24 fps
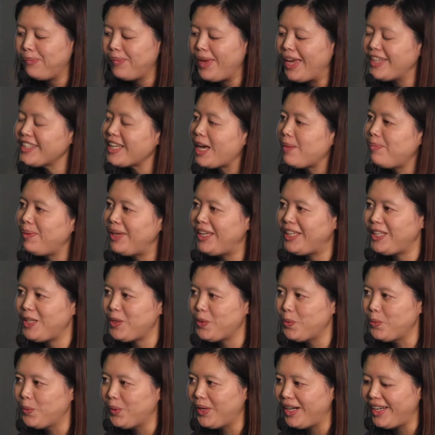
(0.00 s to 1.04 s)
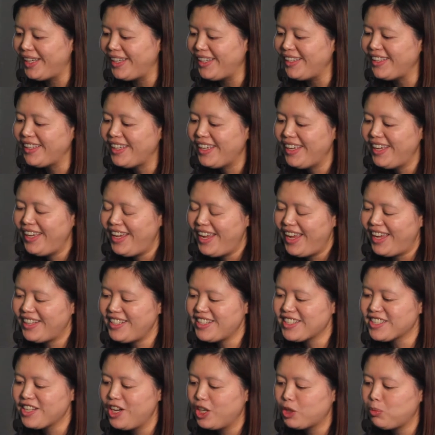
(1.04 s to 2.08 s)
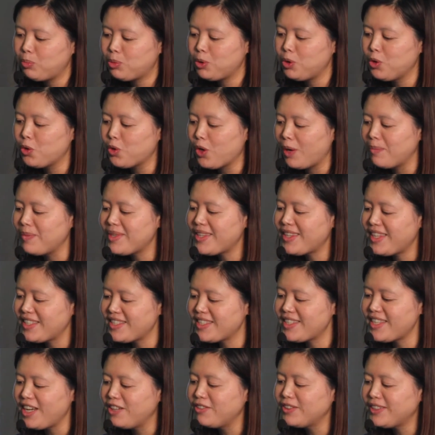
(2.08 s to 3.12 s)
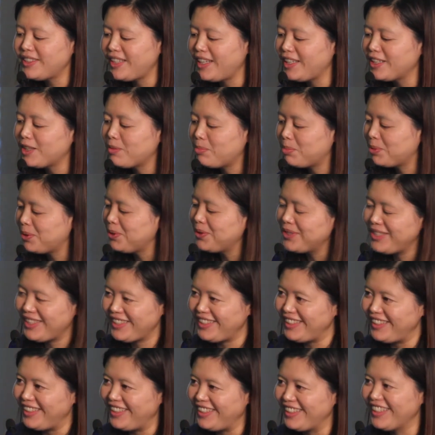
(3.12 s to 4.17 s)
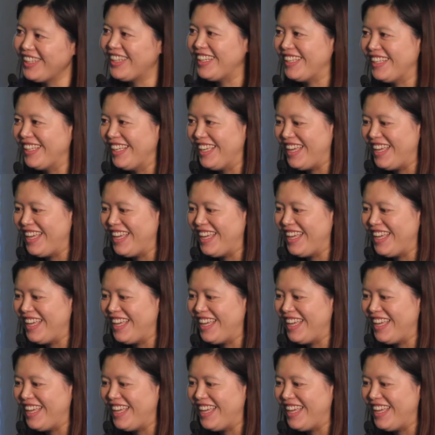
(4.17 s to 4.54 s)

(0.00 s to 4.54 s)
anti-PD-1, and it's called programmed cell death protein.